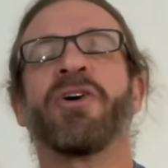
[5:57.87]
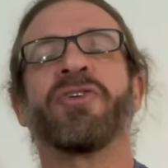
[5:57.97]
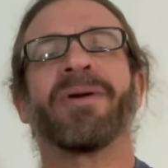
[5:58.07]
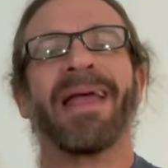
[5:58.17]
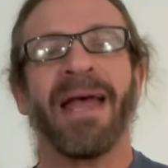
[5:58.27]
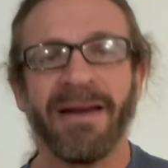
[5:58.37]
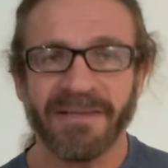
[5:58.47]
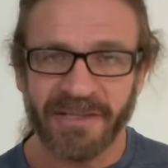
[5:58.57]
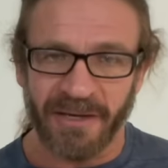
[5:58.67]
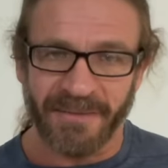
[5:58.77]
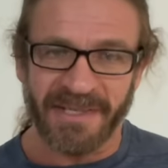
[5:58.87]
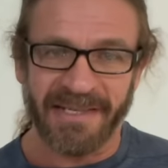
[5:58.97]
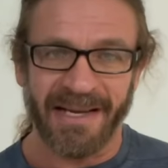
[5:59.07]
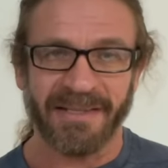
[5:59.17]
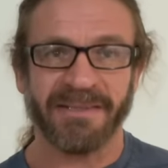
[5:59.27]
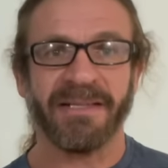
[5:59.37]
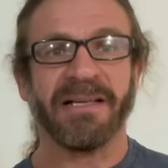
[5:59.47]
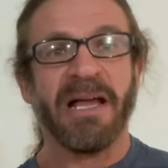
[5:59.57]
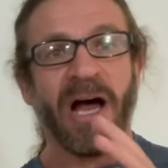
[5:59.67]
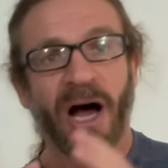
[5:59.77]
under any circumstances
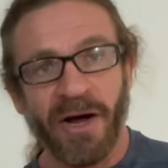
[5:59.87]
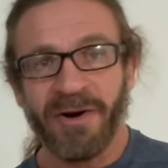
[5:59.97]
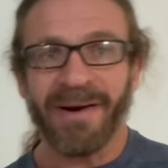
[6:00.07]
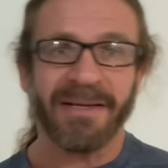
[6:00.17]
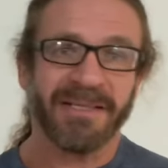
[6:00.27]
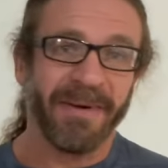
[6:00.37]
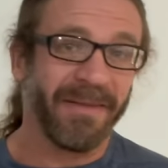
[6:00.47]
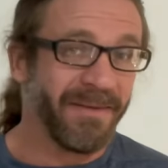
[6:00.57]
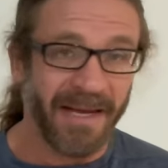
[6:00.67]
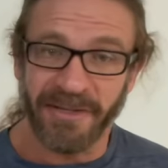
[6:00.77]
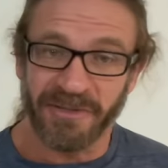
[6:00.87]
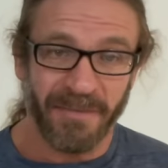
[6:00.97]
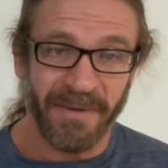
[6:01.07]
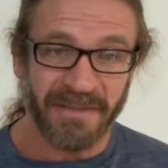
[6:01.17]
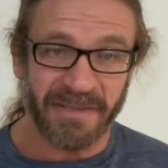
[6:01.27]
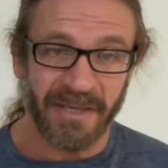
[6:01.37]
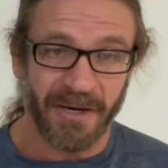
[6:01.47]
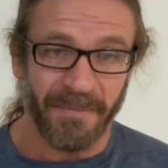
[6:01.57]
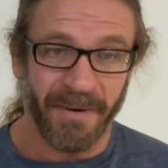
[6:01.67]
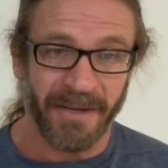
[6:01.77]
underestimate the danger of being
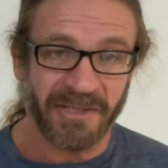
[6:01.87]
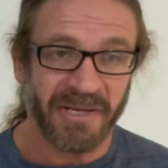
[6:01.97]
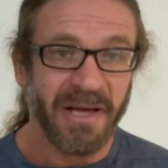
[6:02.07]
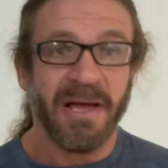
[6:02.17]
sucker punched.